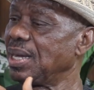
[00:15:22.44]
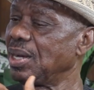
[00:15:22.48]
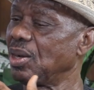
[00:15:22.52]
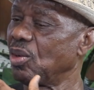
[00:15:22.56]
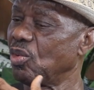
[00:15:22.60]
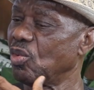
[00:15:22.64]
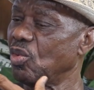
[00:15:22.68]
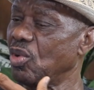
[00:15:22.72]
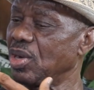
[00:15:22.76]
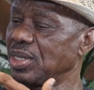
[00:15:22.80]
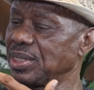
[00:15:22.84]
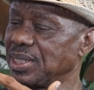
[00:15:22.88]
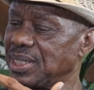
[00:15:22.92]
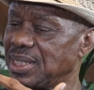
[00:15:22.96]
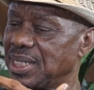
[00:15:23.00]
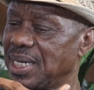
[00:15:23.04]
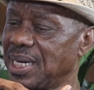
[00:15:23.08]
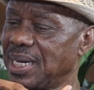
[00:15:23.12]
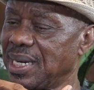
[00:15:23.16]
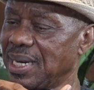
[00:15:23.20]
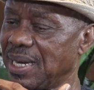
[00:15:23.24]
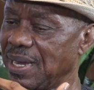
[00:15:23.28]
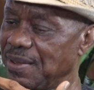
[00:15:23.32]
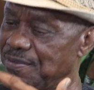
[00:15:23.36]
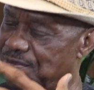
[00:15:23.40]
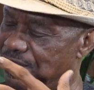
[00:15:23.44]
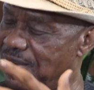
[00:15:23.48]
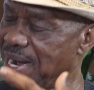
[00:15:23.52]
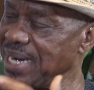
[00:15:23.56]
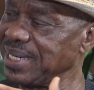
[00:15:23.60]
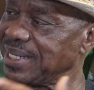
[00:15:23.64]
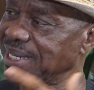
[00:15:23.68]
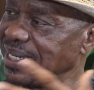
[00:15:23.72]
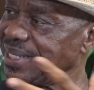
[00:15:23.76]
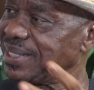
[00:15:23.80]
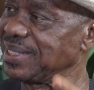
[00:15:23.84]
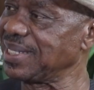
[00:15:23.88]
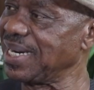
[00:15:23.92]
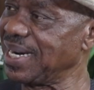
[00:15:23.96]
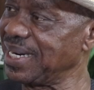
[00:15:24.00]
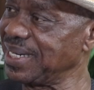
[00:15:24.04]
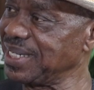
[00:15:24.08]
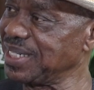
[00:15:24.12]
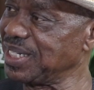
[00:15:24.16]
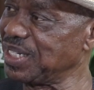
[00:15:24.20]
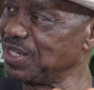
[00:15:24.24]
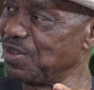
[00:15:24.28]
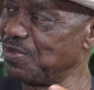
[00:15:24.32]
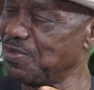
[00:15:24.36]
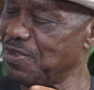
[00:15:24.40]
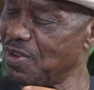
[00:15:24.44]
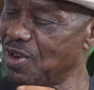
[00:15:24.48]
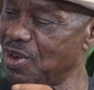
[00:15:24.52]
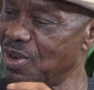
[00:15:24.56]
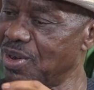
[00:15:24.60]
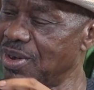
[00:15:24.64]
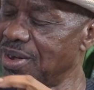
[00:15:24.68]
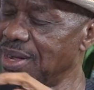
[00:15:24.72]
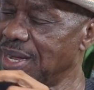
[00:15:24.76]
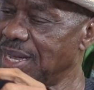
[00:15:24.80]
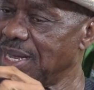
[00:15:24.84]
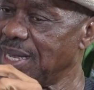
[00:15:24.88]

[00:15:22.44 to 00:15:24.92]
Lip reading: was a fine guitarist for